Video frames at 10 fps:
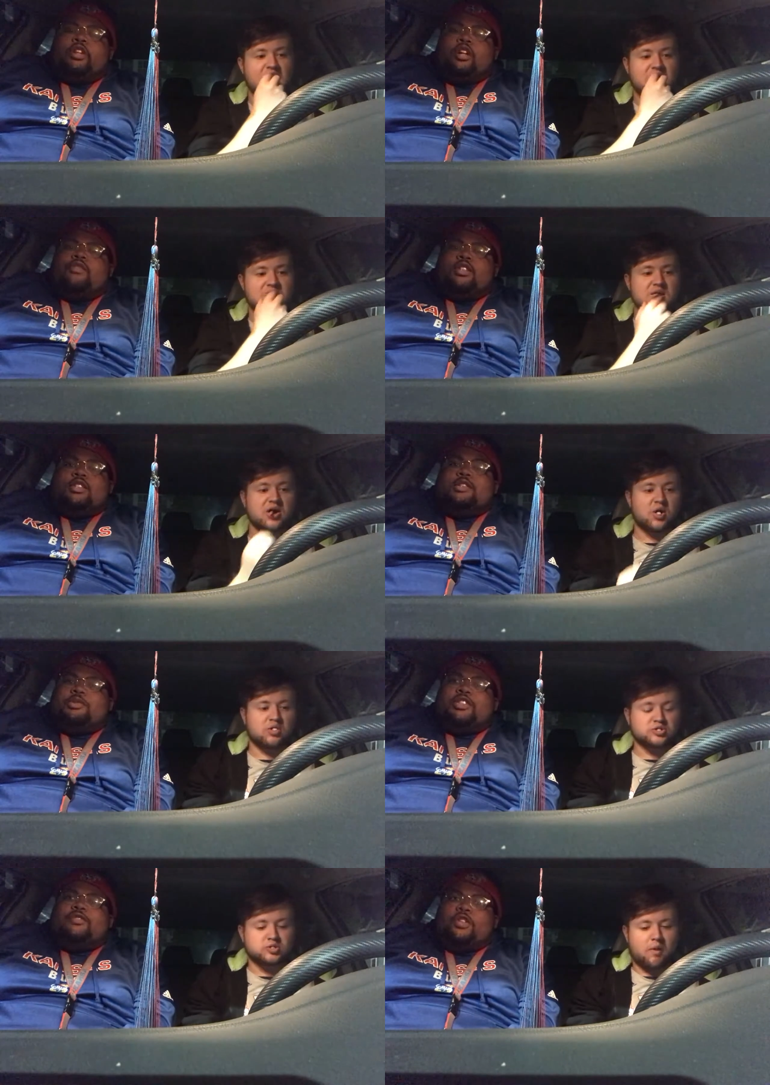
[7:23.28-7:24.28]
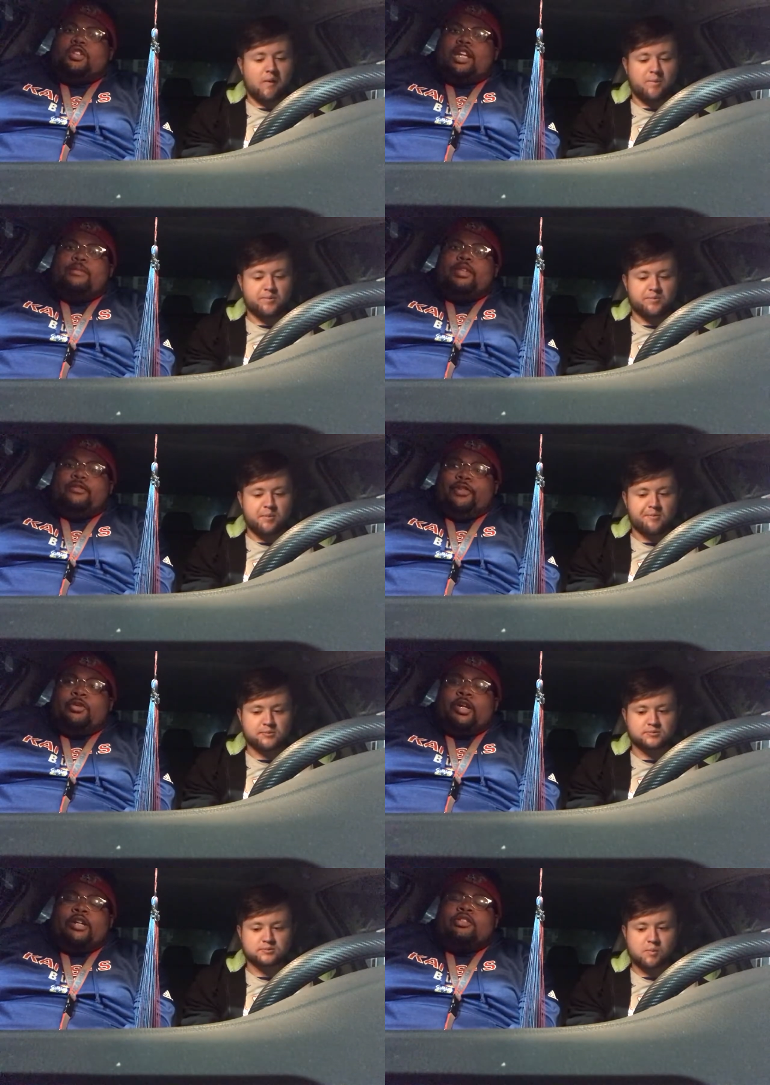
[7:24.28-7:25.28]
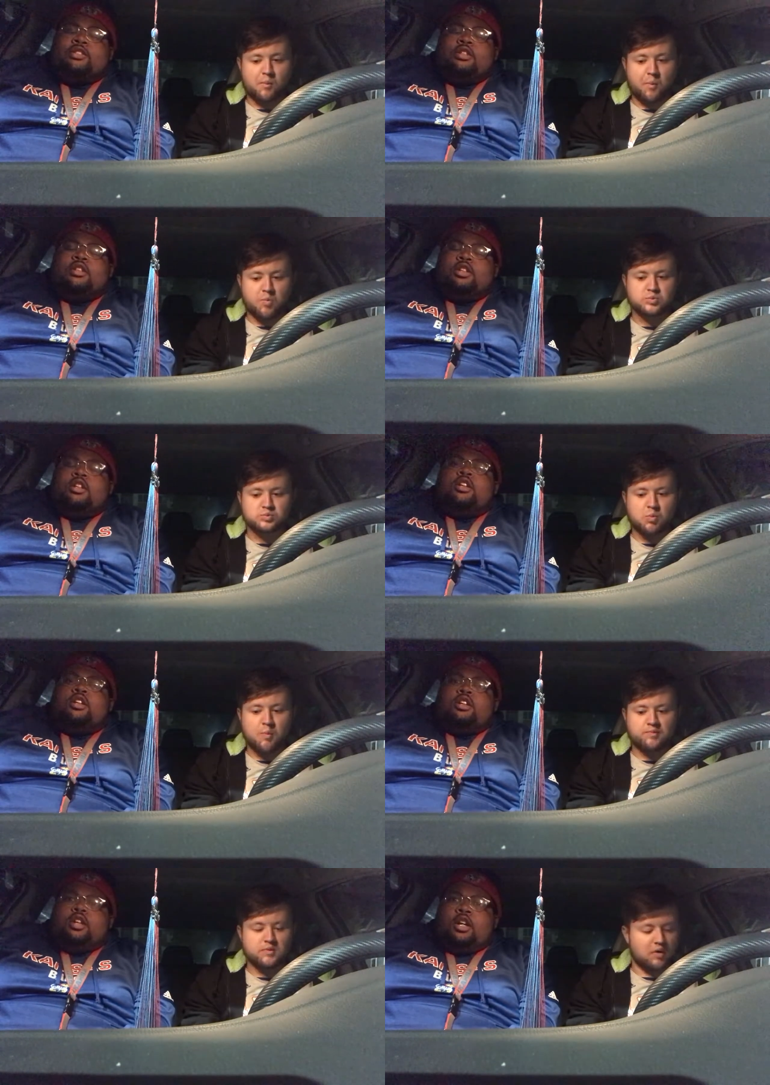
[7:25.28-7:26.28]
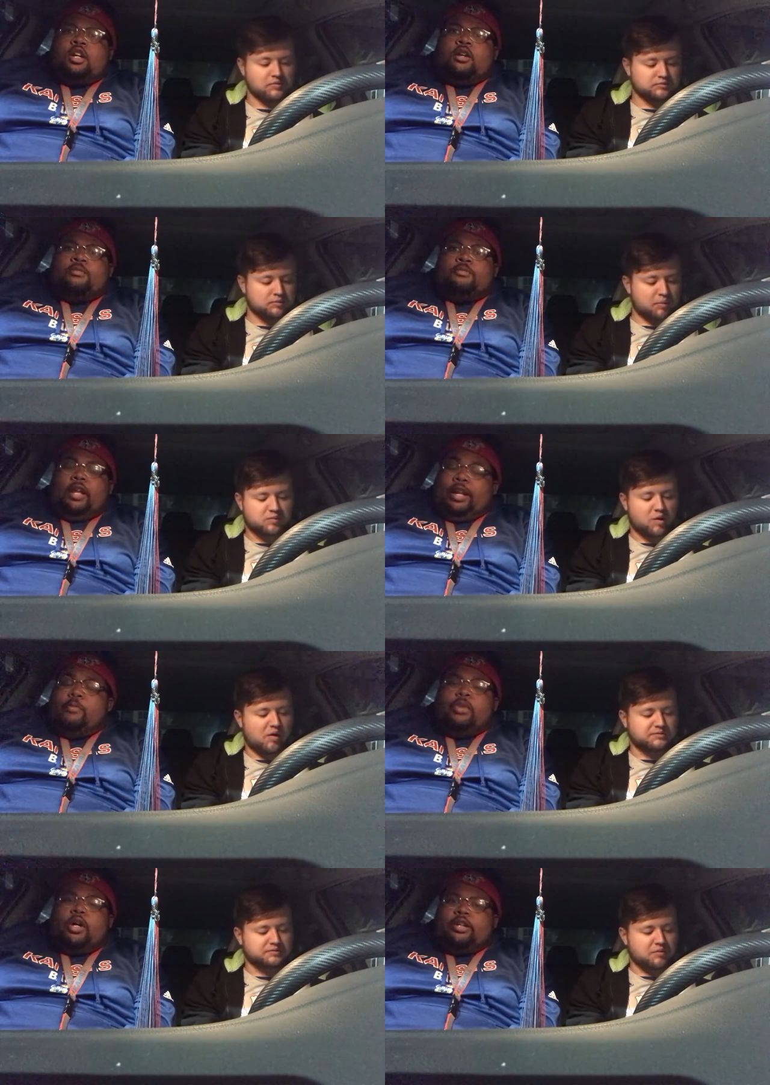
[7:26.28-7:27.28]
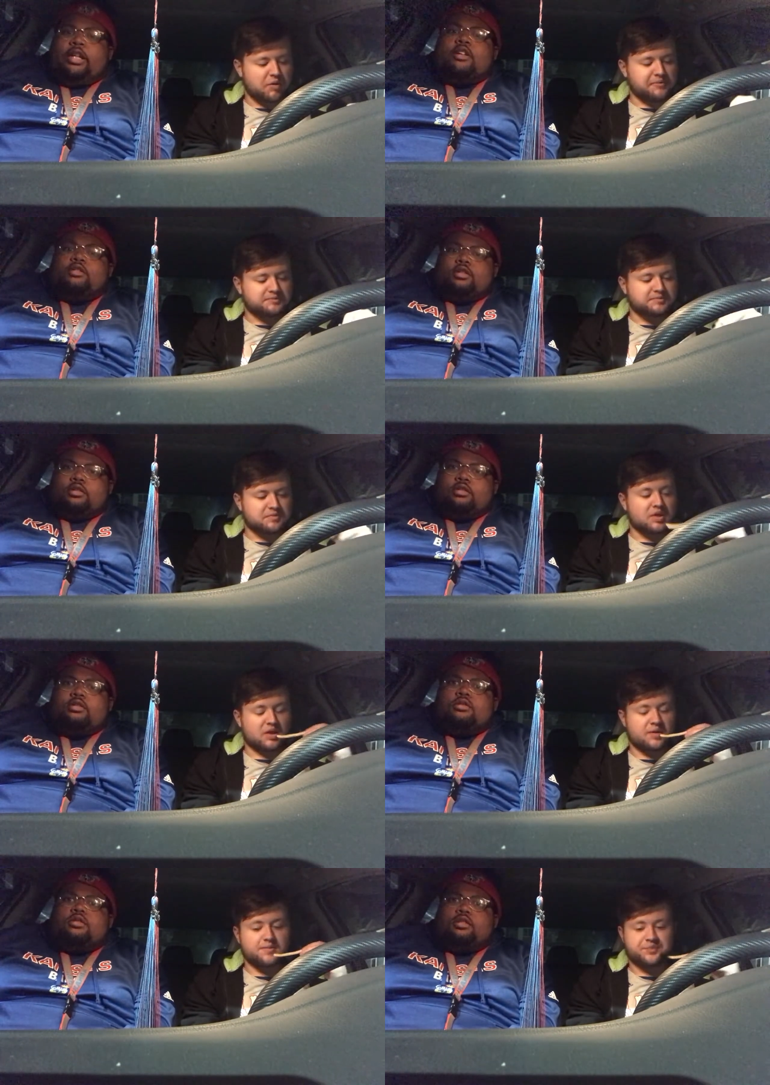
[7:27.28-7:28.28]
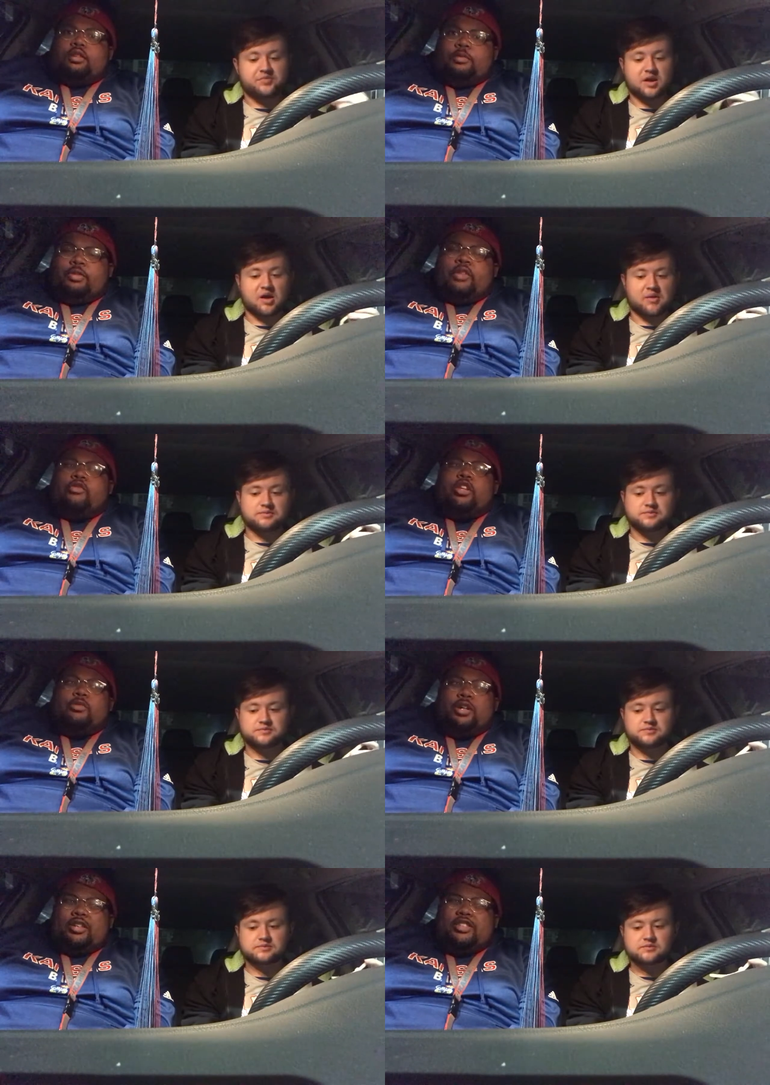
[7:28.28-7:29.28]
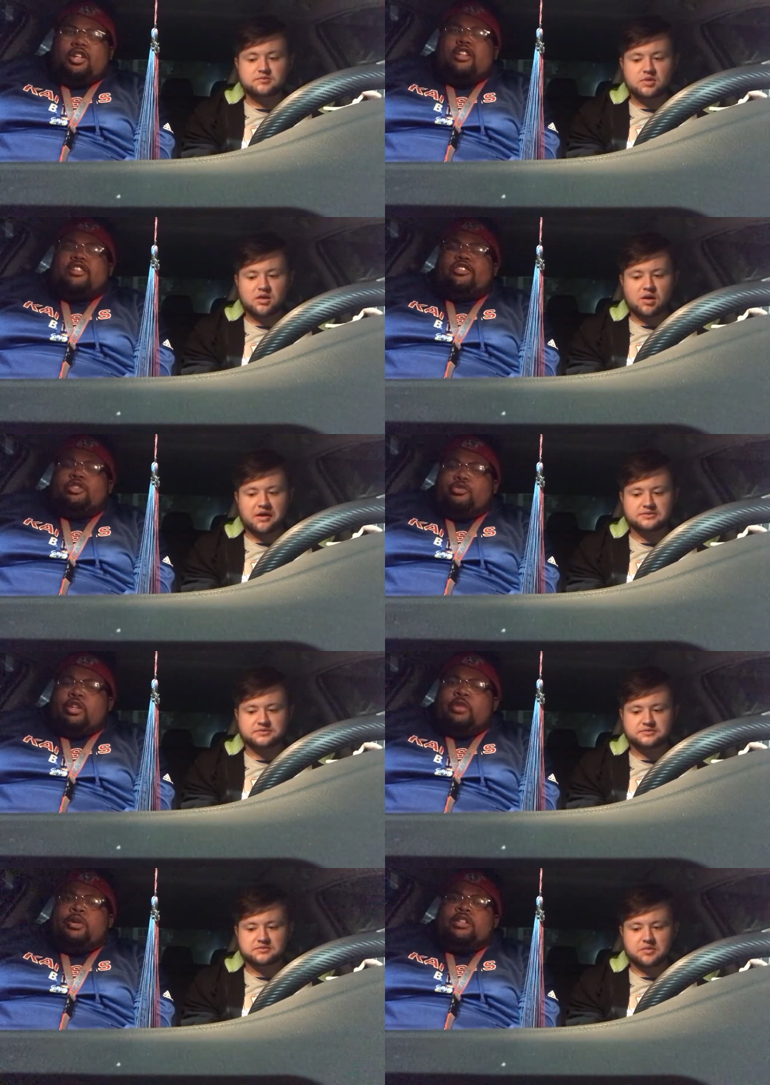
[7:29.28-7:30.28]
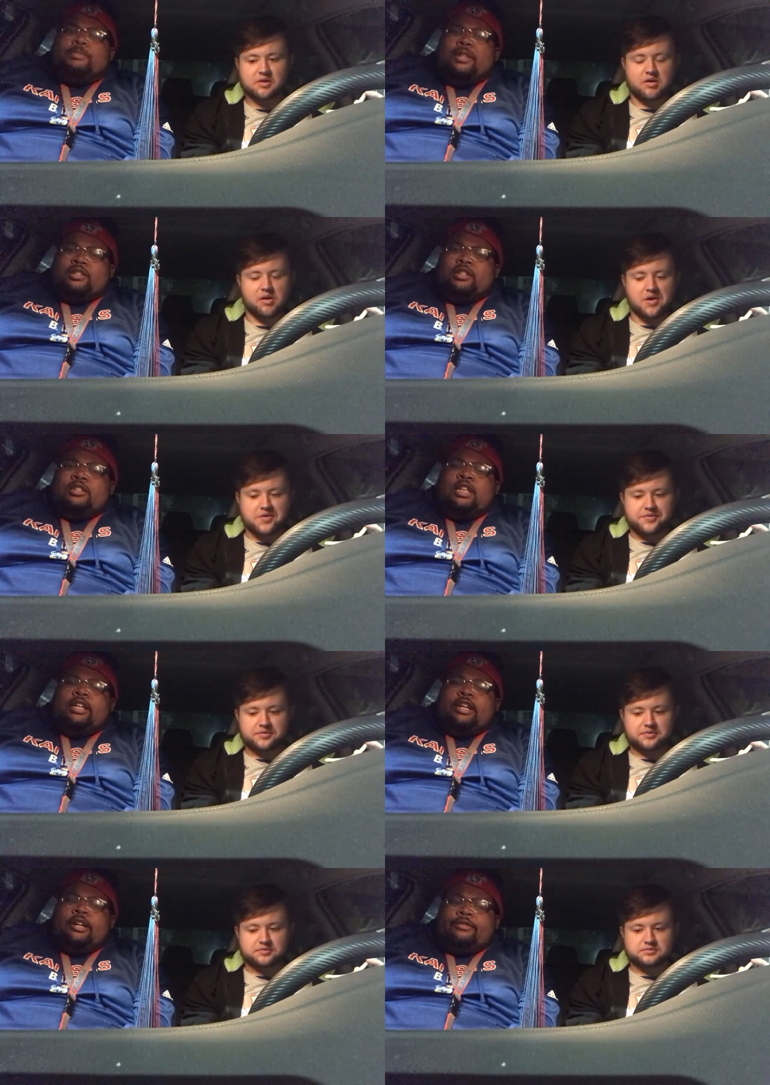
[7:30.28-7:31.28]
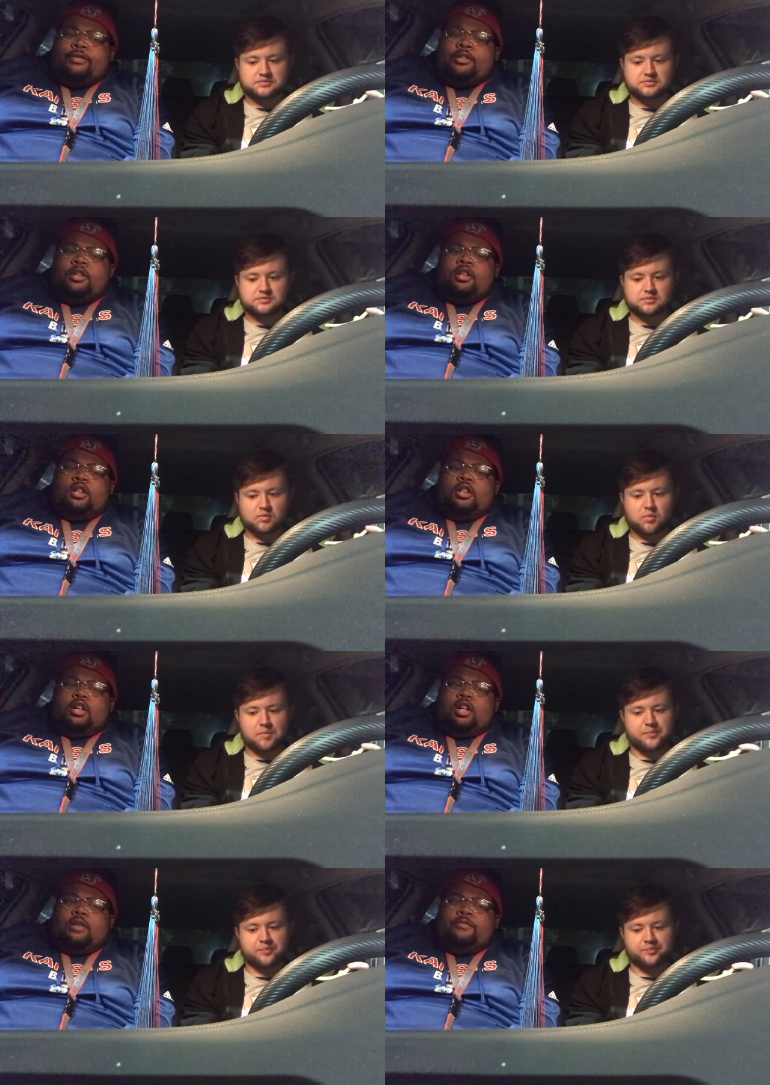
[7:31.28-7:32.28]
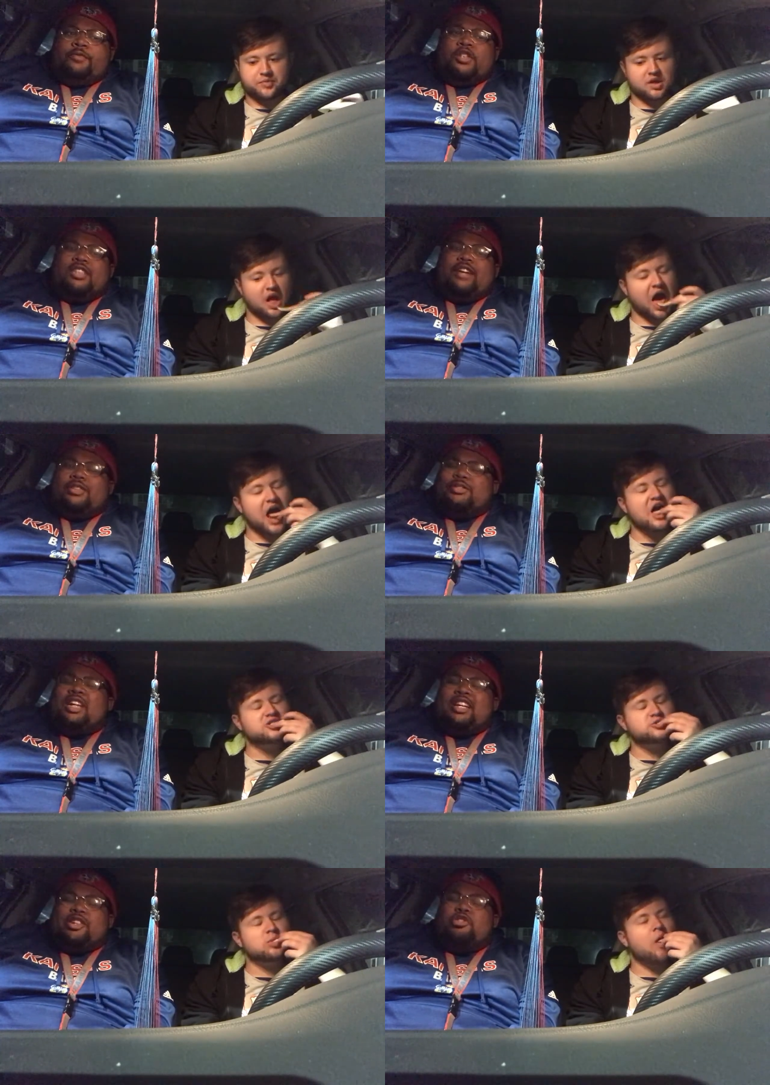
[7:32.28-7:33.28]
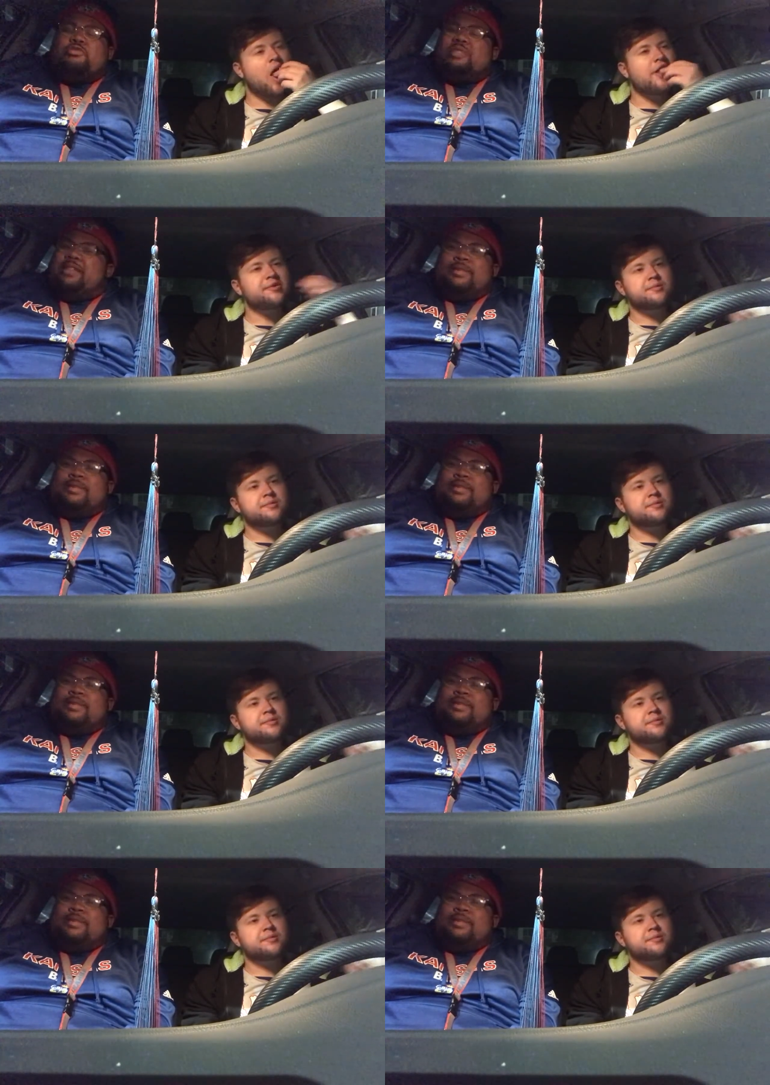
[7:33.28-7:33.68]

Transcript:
Speaker 1: nervous. This was his first game in the field house. Um, and he balled out. Mm-hmm. He played really well. He started to shoot really well, especially in the second half. Um, first half he was kind of cold, but I